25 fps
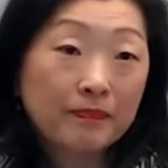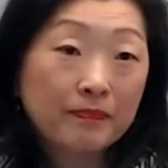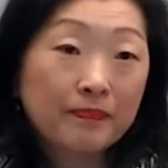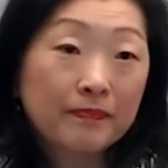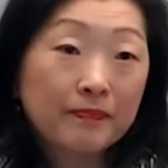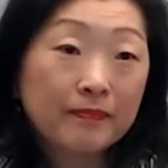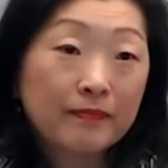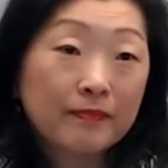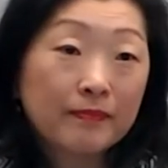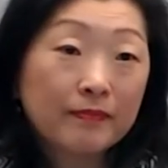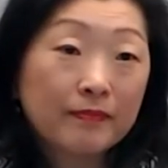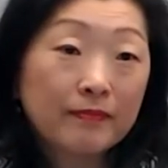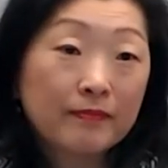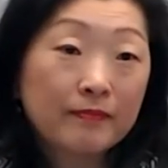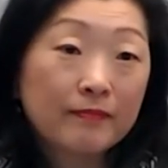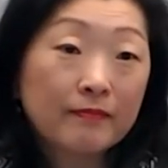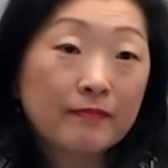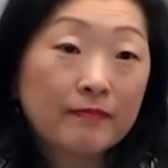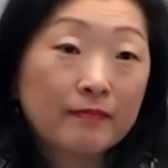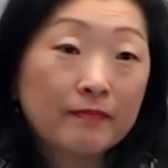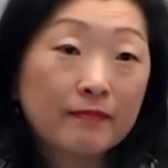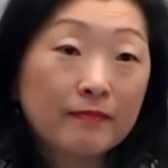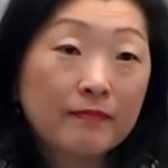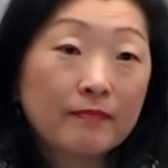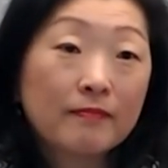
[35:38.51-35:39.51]
So
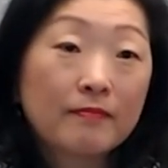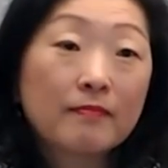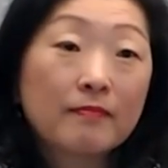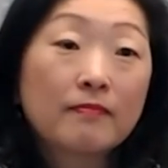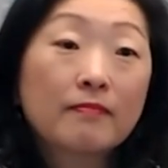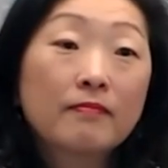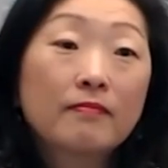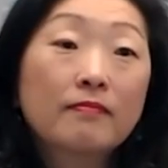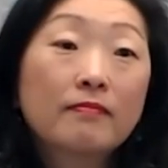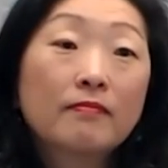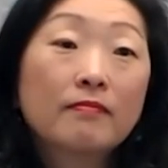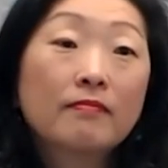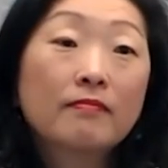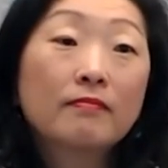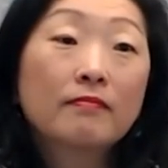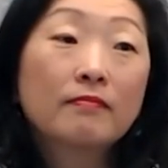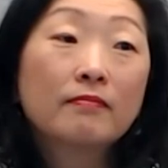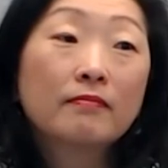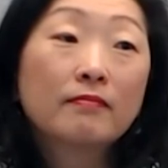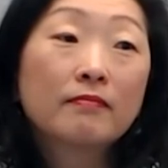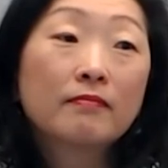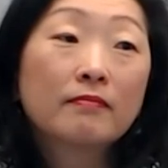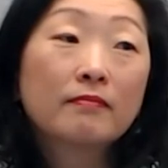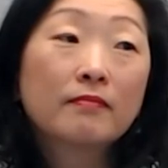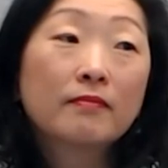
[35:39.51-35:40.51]
that's Pacific
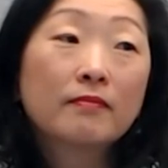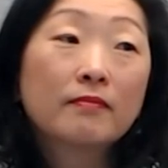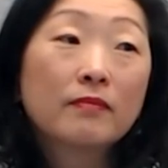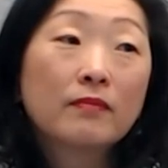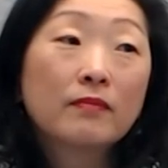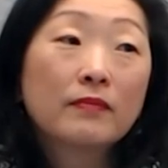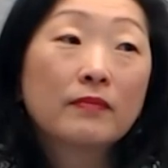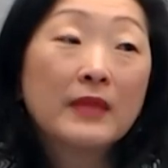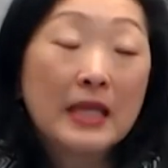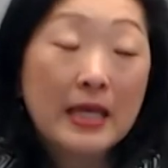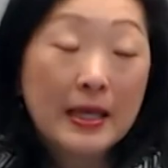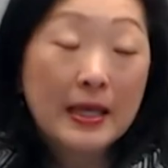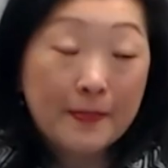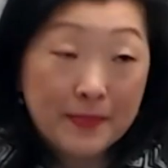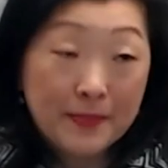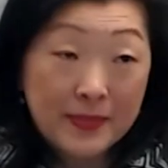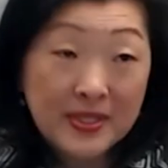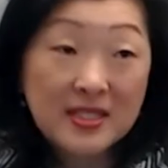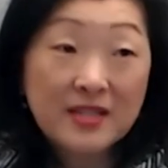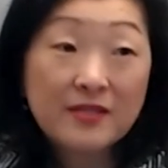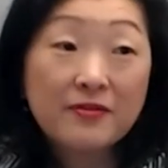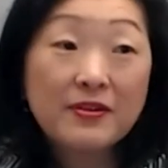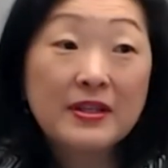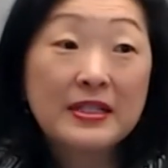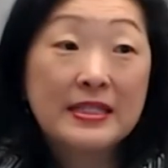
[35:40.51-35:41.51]
time,
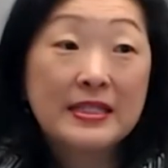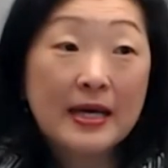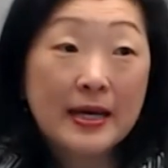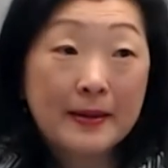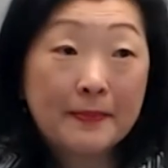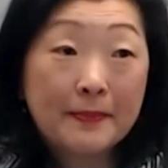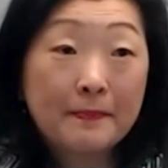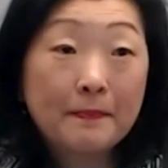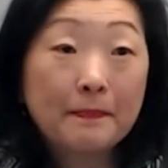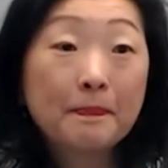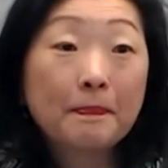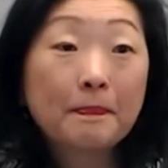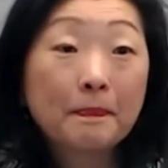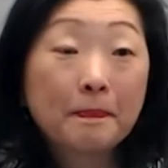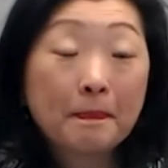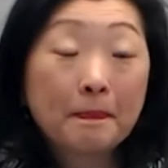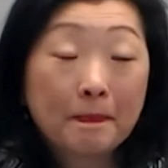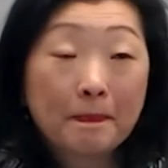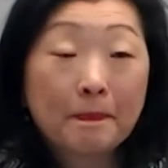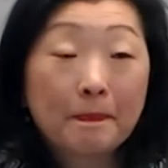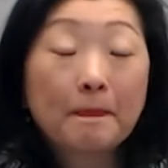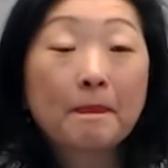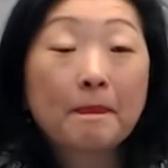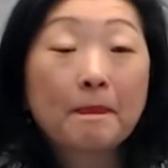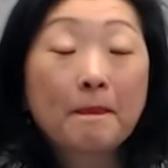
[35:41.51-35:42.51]
10 Pacific. to 3.
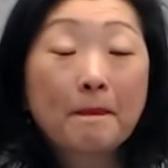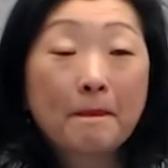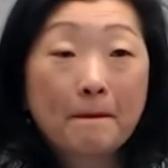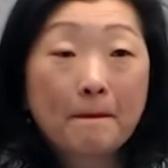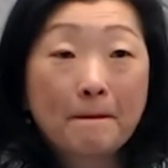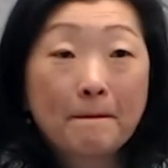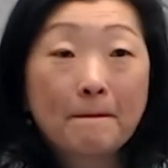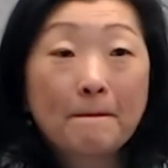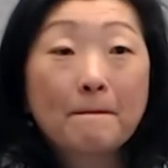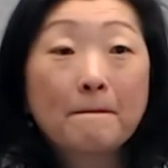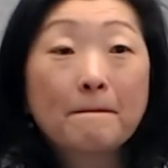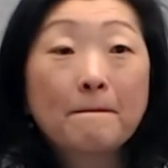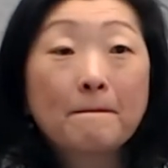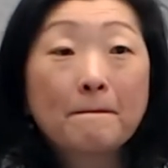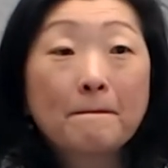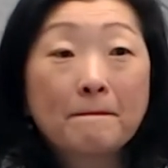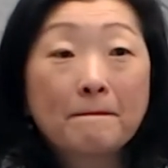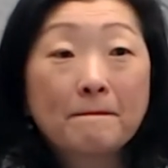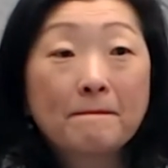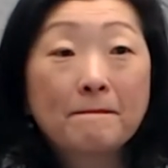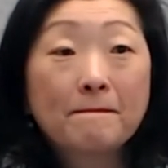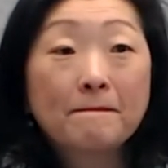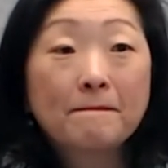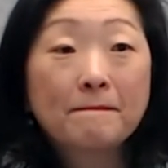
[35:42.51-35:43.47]
So that would be what,